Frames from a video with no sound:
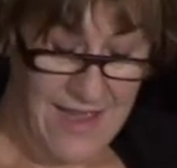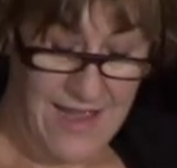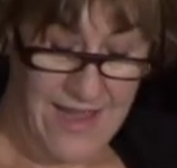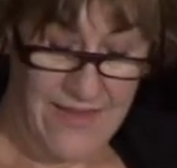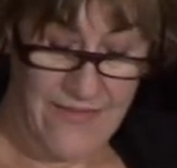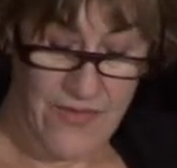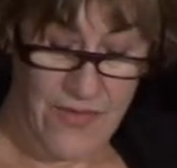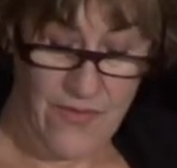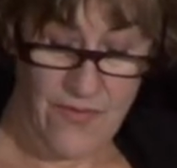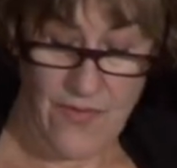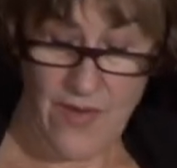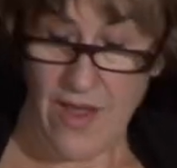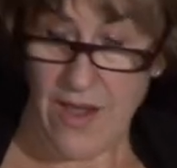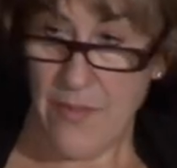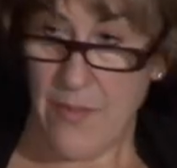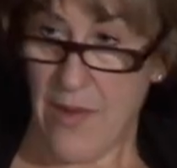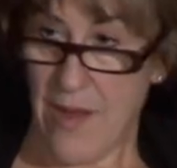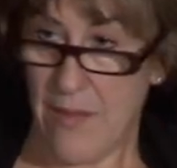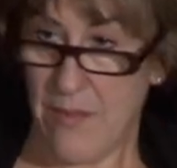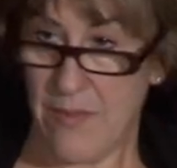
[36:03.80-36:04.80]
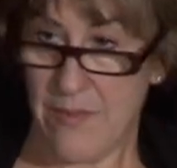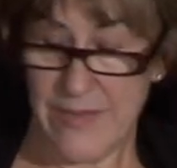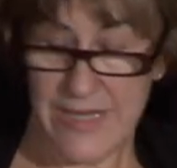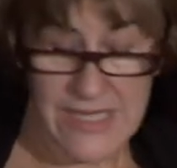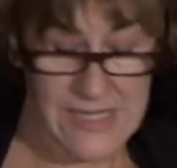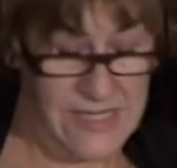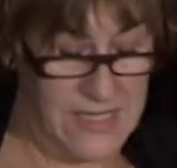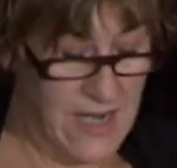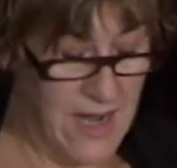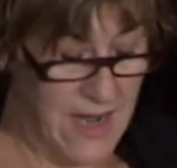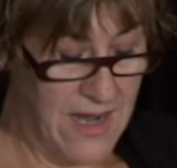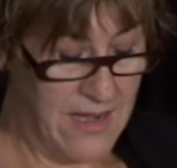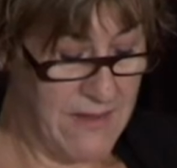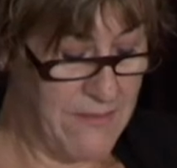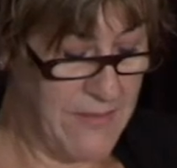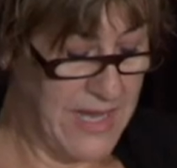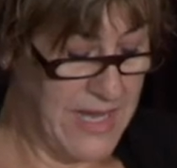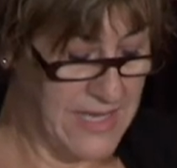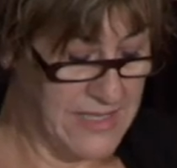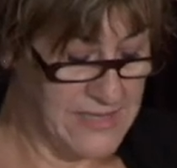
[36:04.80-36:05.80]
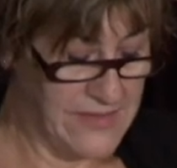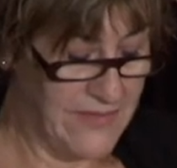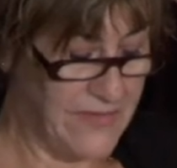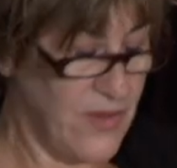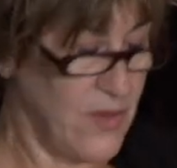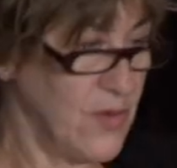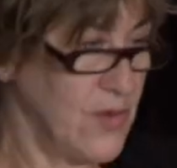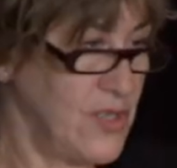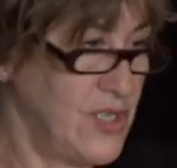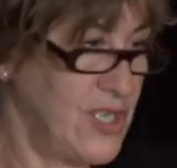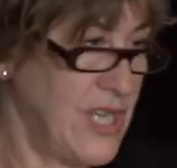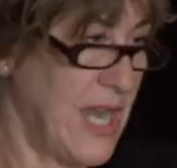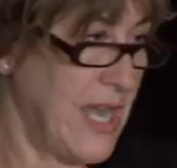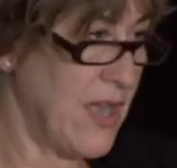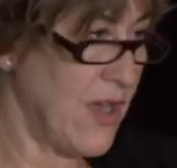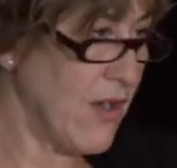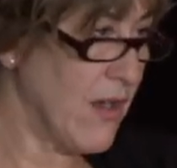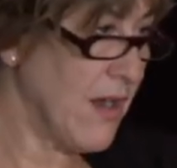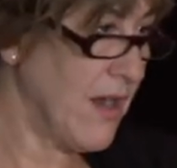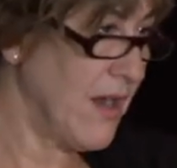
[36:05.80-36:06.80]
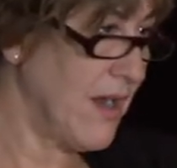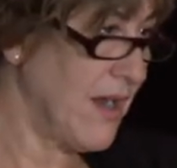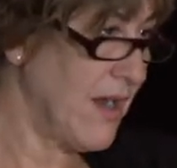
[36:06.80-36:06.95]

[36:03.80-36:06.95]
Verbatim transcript: If you've got a problem, it's not because of your gender.